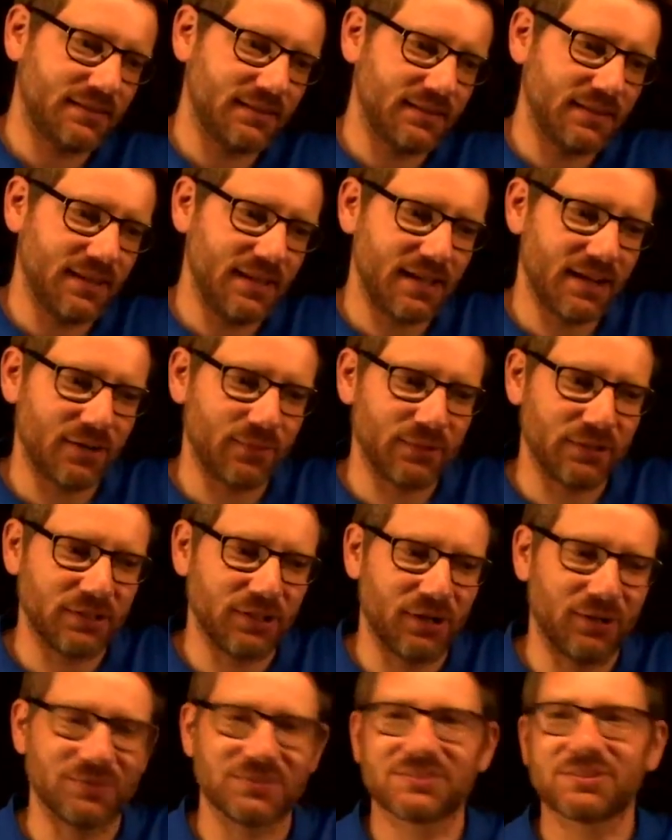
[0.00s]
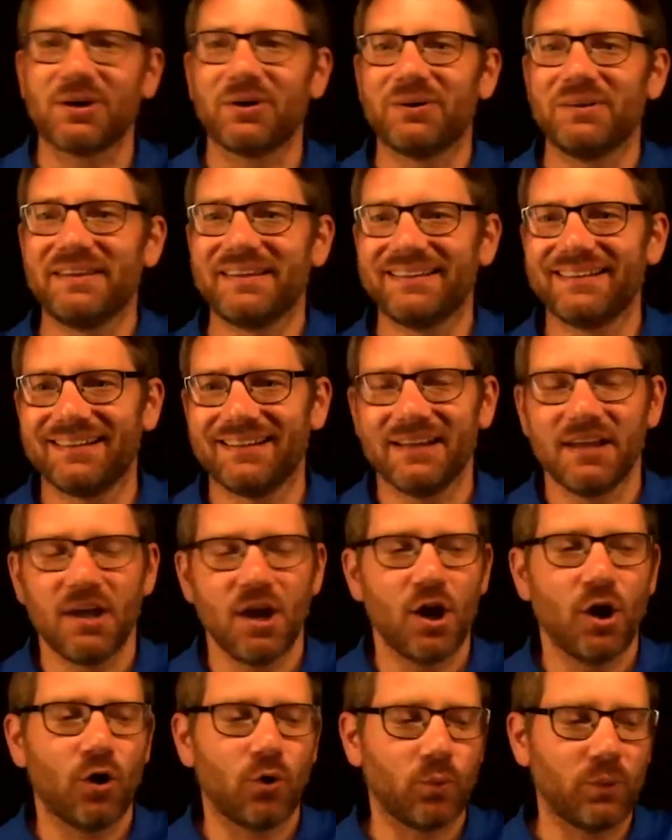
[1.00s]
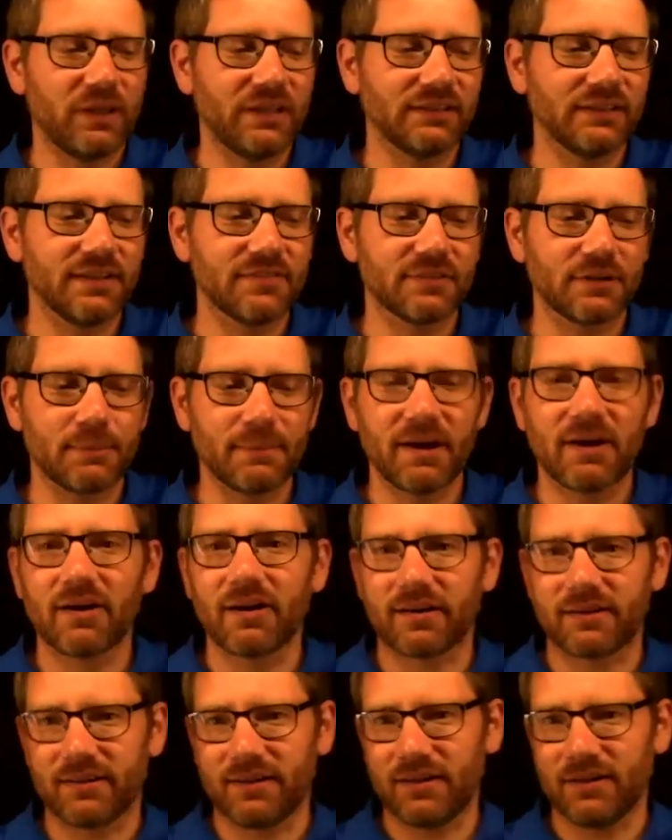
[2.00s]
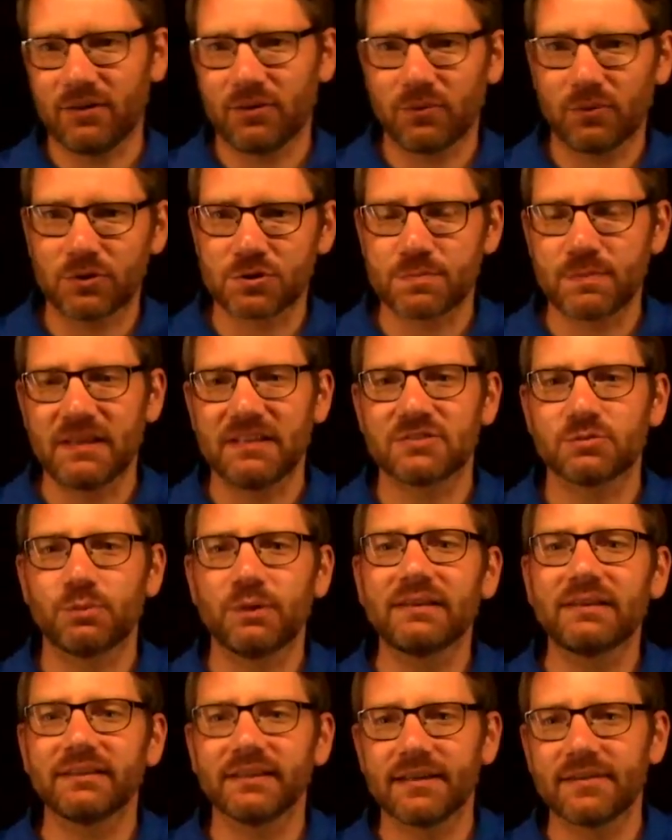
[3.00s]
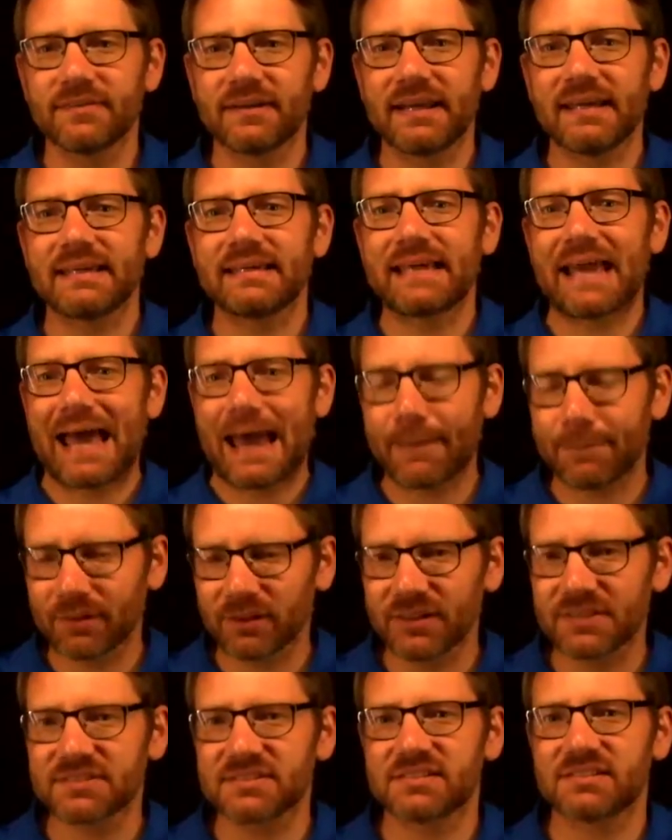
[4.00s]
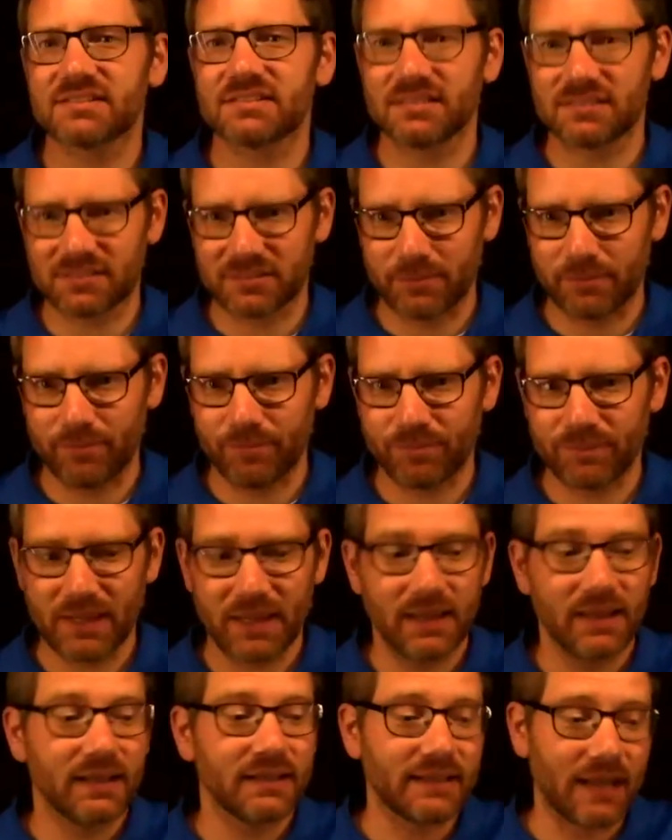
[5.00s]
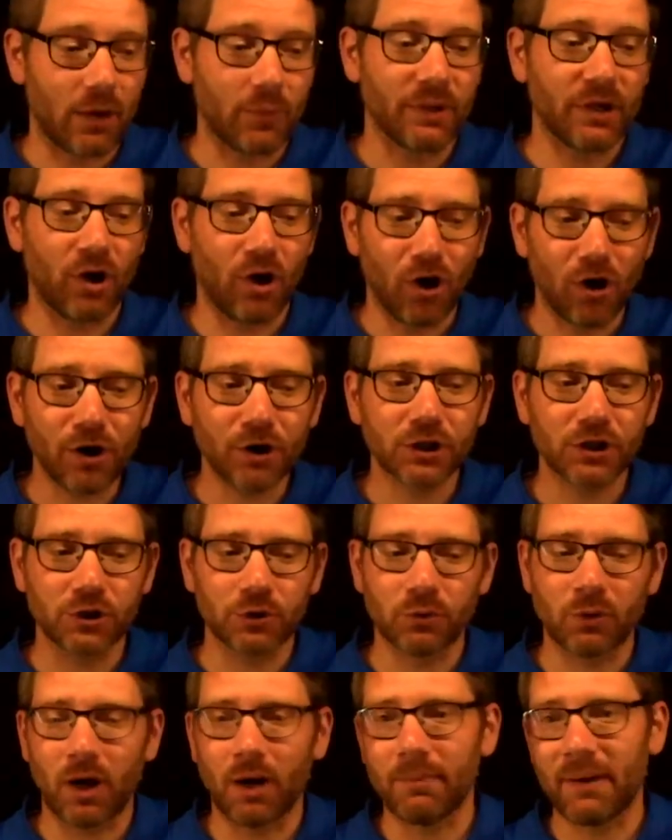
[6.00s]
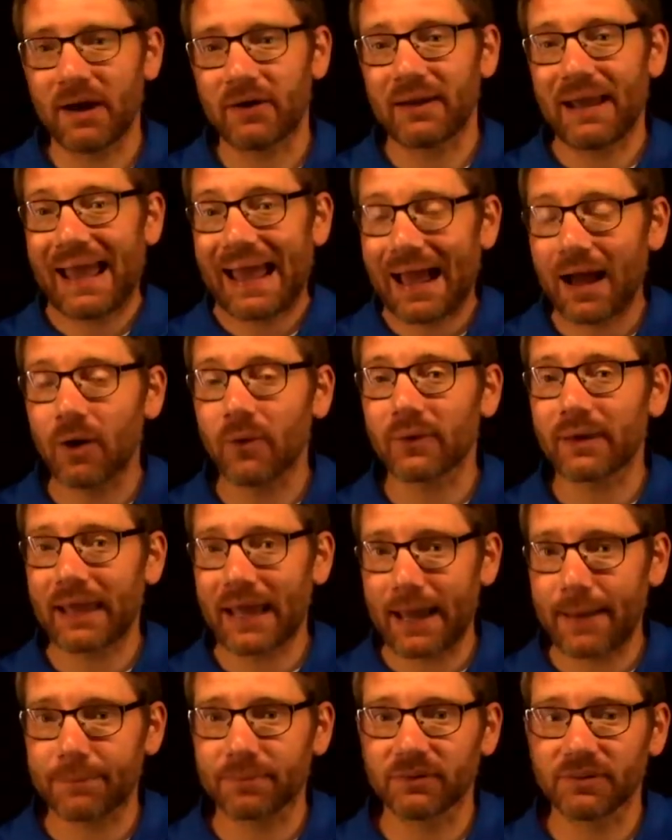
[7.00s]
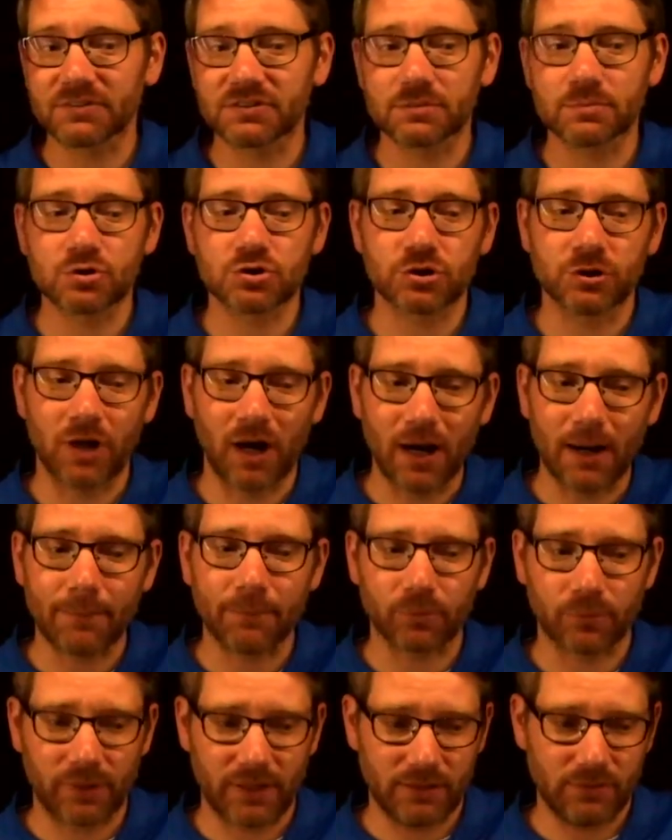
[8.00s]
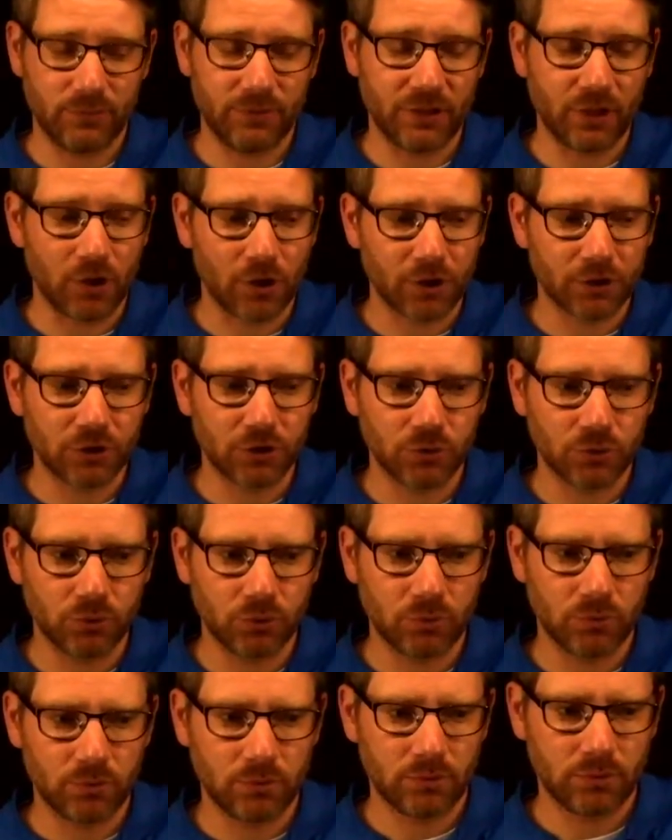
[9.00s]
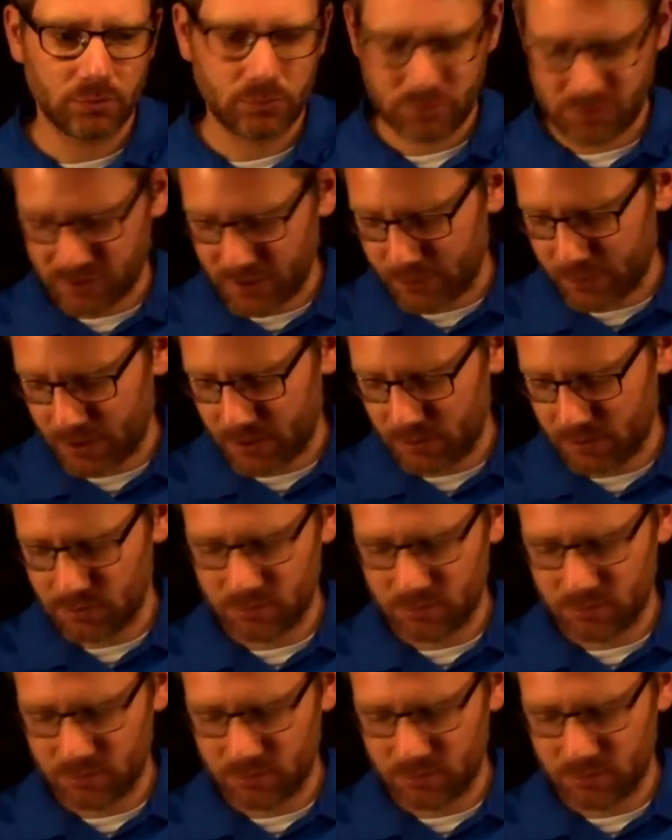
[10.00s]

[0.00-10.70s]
There we go. So we live in America, which means we live in a capitalist system. Now, we argue about how capitalism should operate. We argue, stand by.